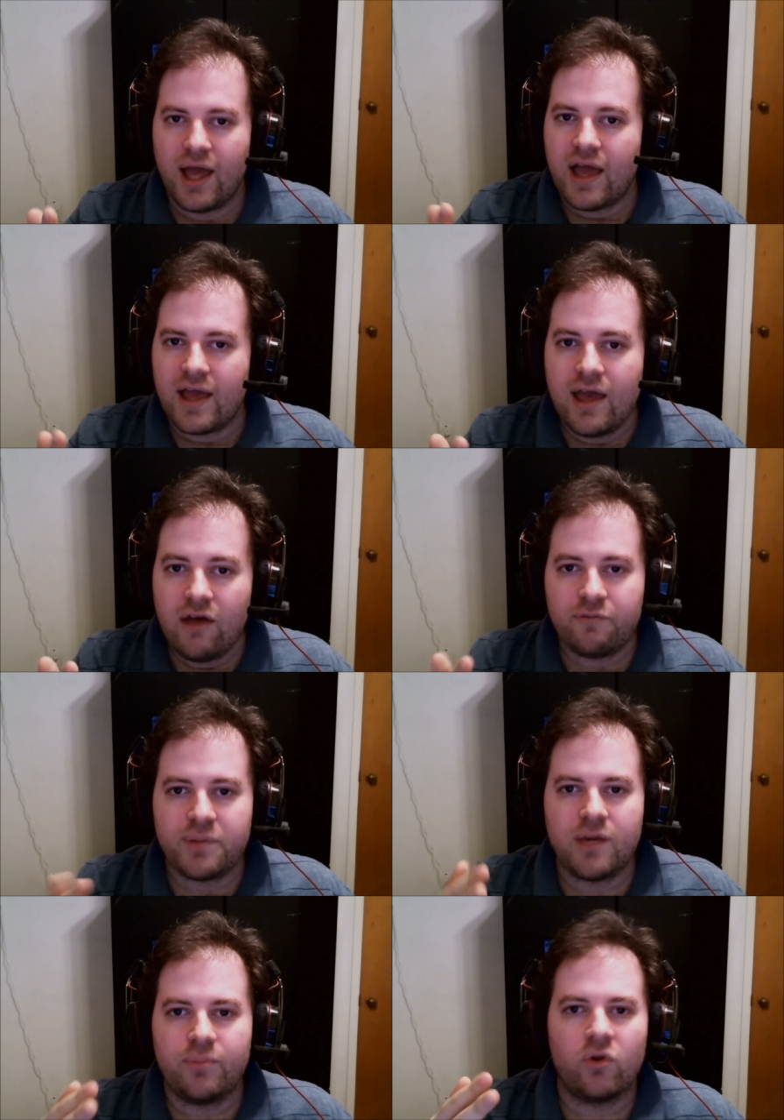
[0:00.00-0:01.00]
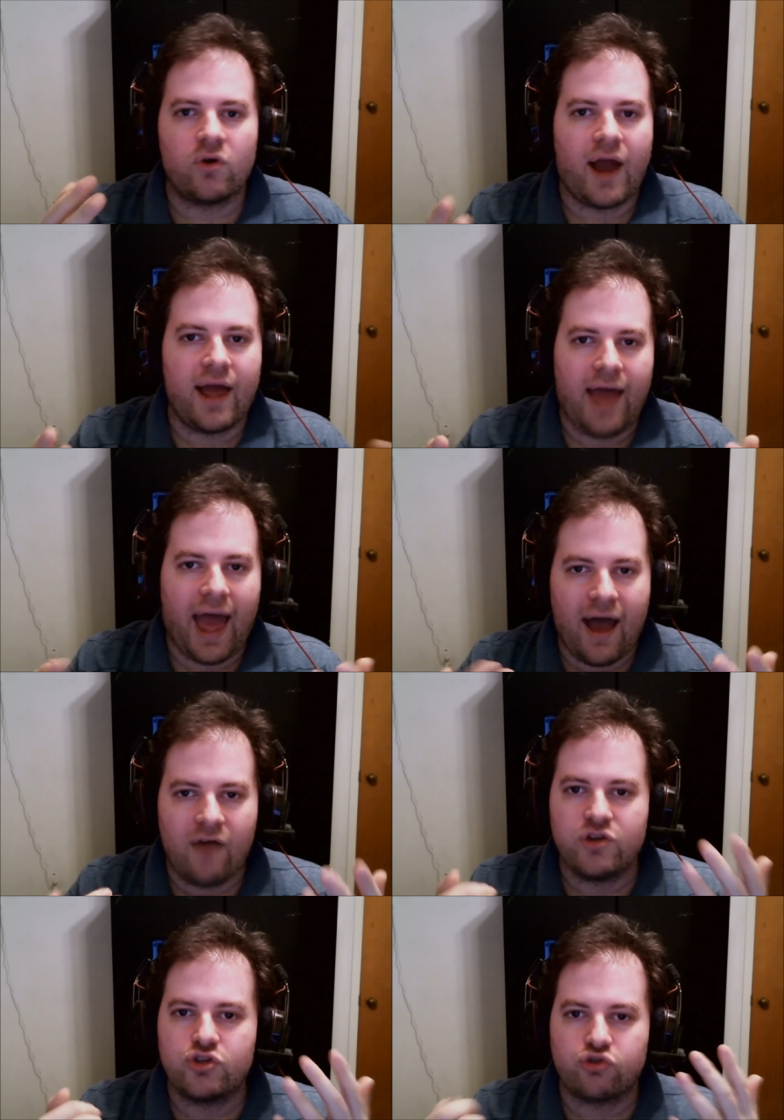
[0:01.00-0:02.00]
If people are
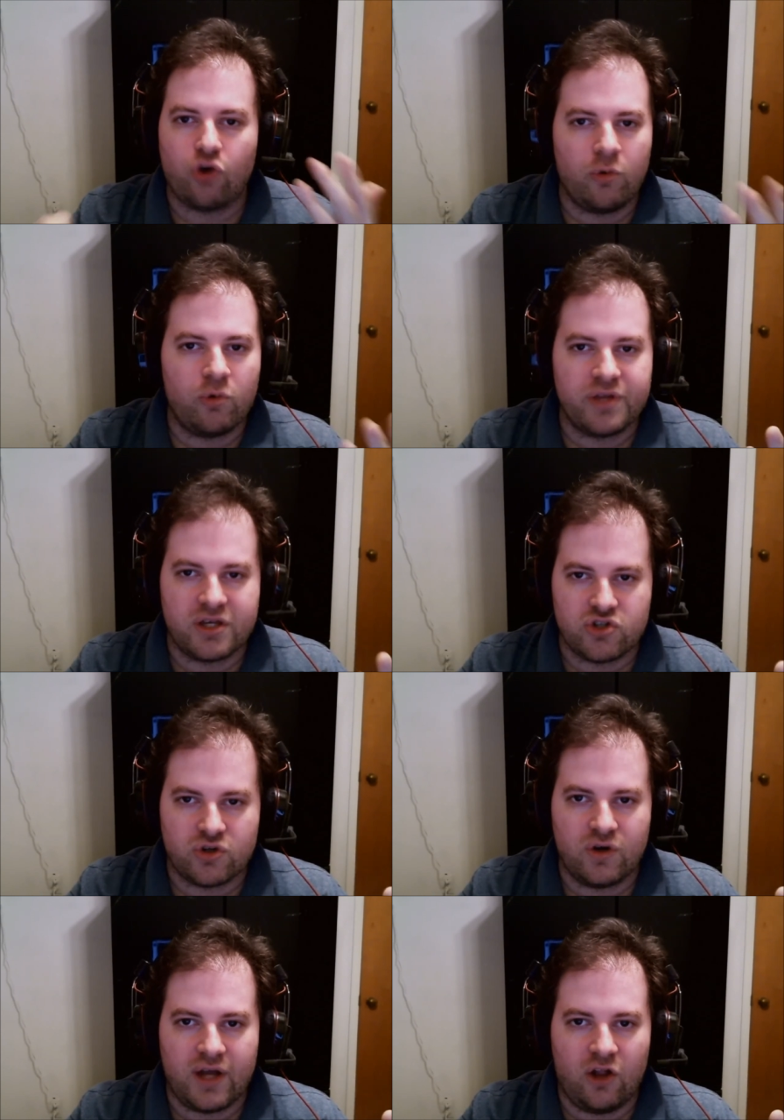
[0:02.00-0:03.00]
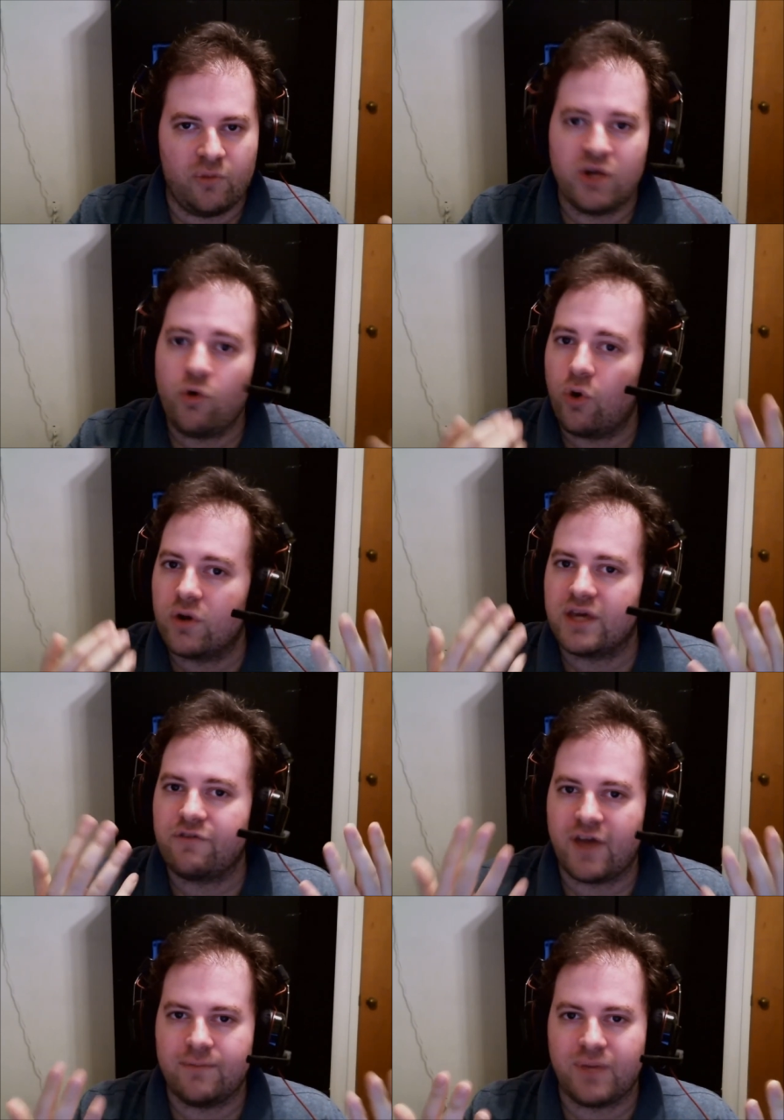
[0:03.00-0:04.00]
having trouble with a certain element or the
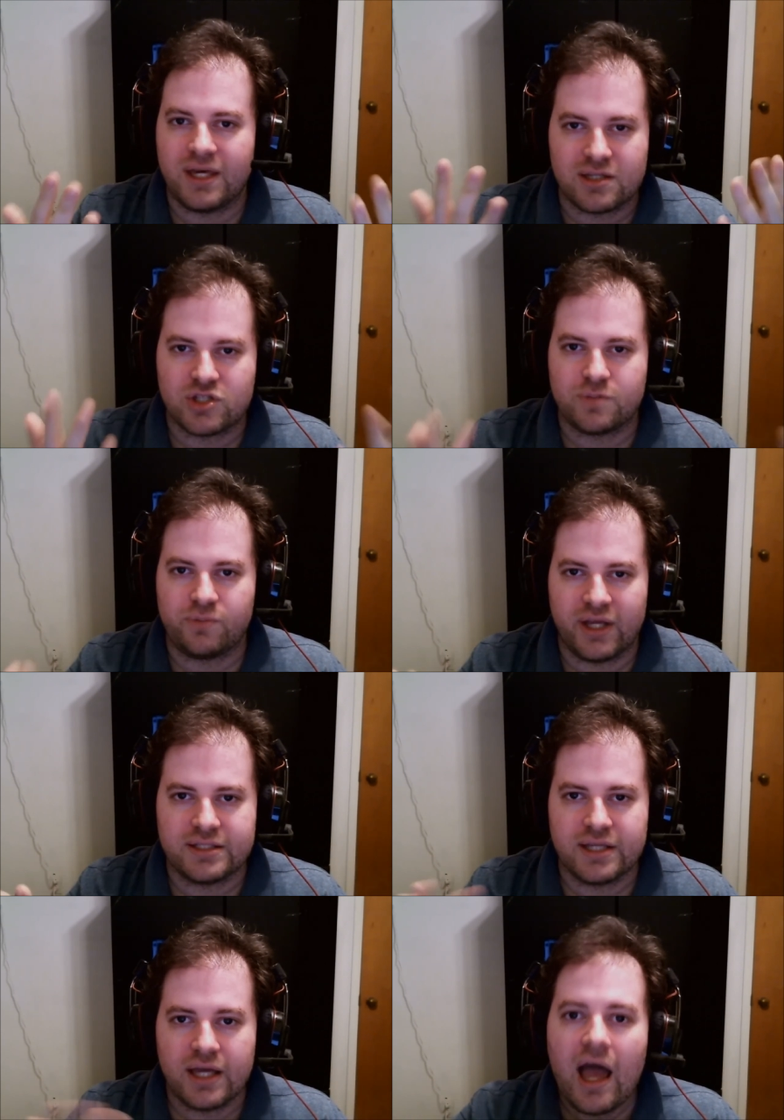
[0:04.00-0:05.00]
fan base is split,